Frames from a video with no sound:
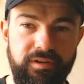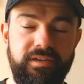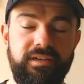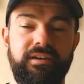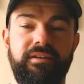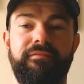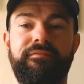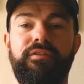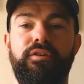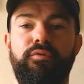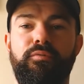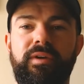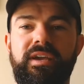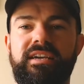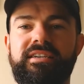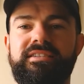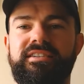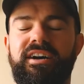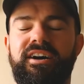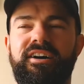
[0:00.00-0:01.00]
a few
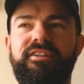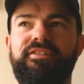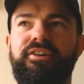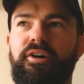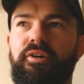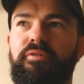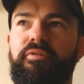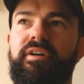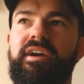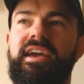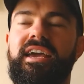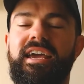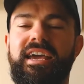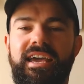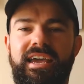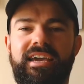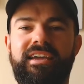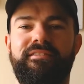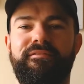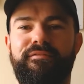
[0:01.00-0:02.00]
weeks, although
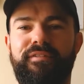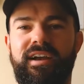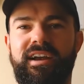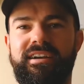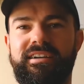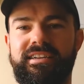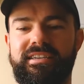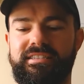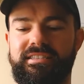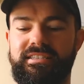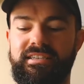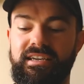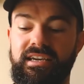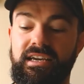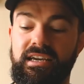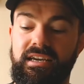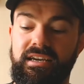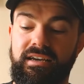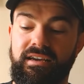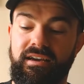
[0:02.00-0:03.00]
in fairness,
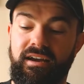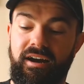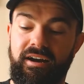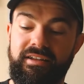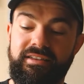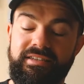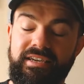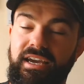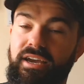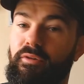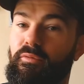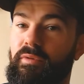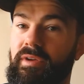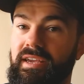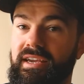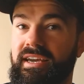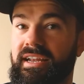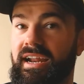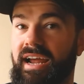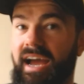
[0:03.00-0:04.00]
I'd say a week
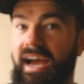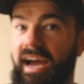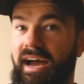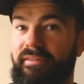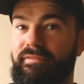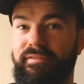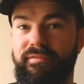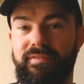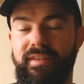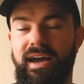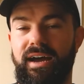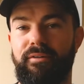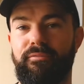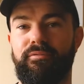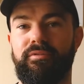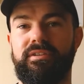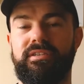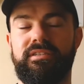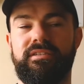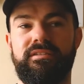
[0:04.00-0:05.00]
and a half of that
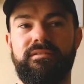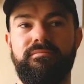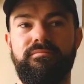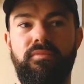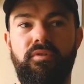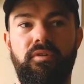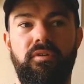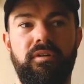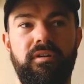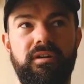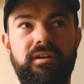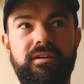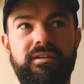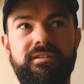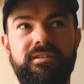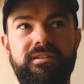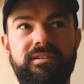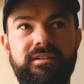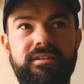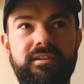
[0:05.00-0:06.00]
was more,
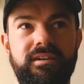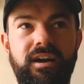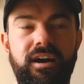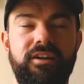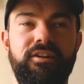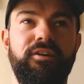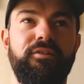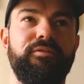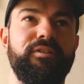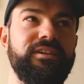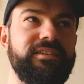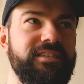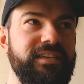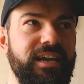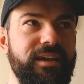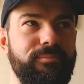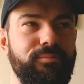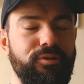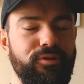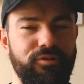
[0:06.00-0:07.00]
I don't want to say
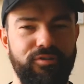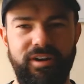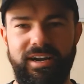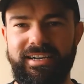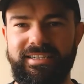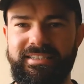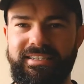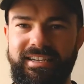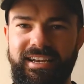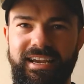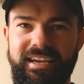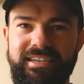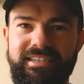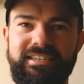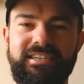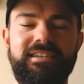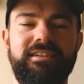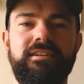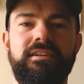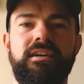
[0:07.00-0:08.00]

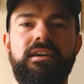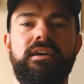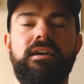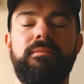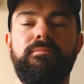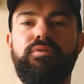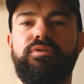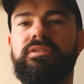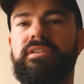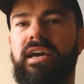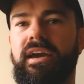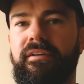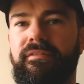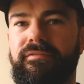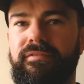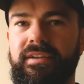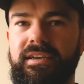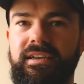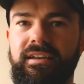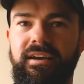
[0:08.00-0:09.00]
procrastination, but
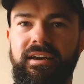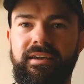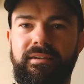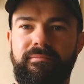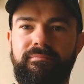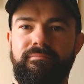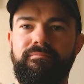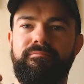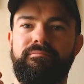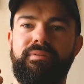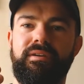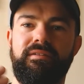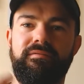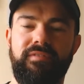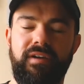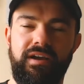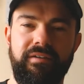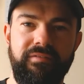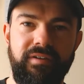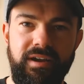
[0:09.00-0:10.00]
definitely like being
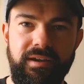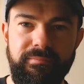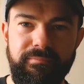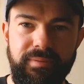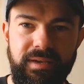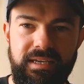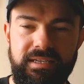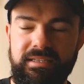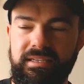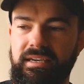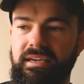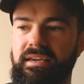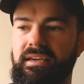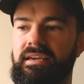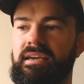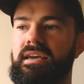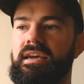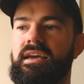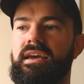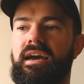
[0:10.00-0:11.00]
very, very busy
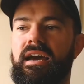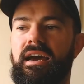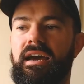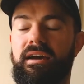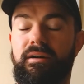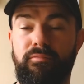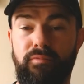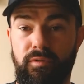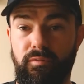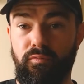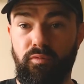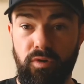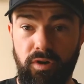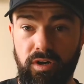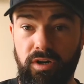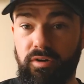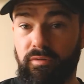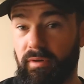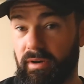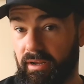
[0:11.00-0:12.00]
with
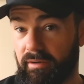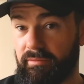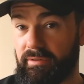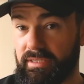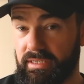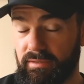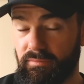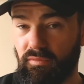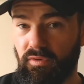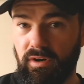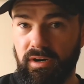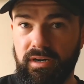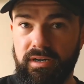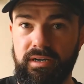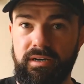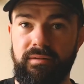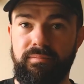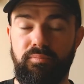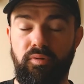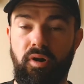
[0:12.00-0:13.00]
work when I was in
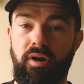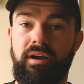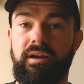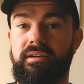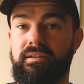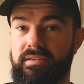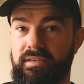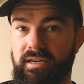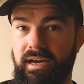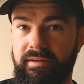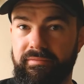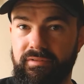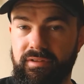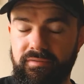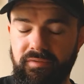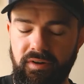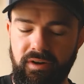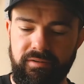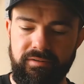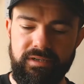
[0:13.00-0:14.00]
work prior to having the
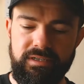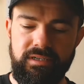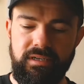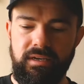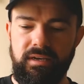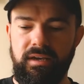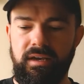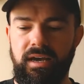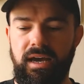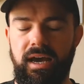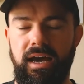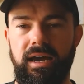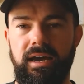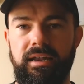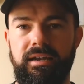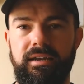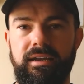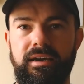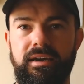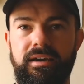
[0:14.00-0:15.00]
virus, and
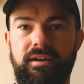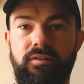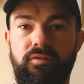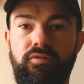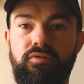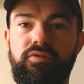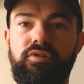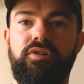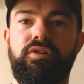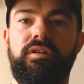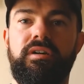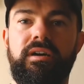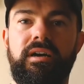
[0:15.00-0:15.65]
other